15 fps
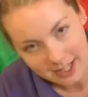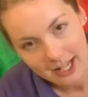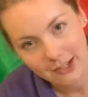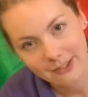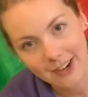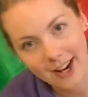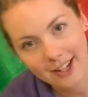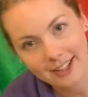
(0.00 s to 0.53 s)
and
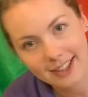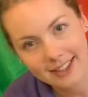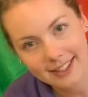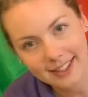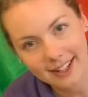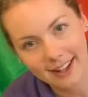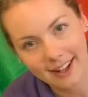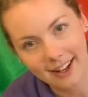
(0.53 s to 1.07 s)
round the
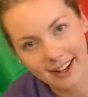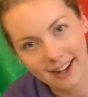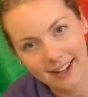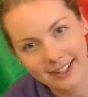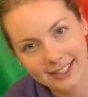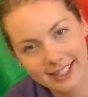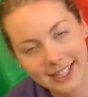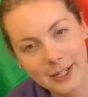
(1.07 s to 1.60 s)

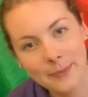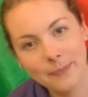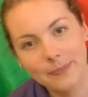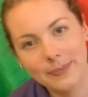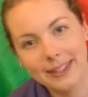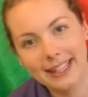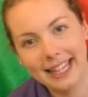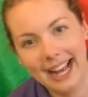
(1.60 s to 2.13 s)
garden
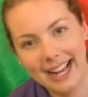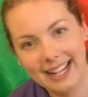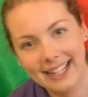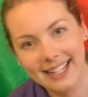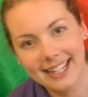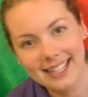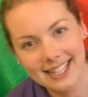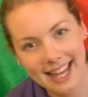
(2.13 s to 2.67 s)
like
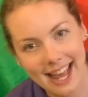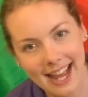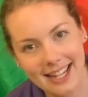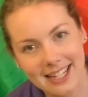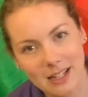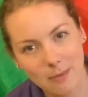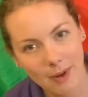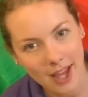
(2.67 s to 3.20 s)
a
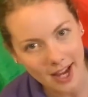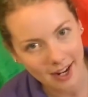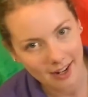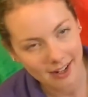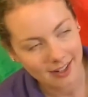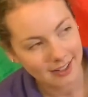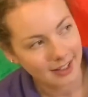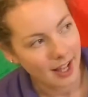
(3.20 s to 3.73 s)
teddy bear.
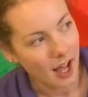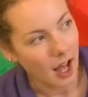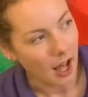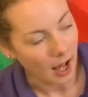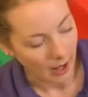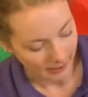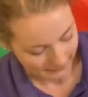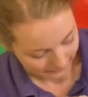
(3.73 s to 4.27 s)
A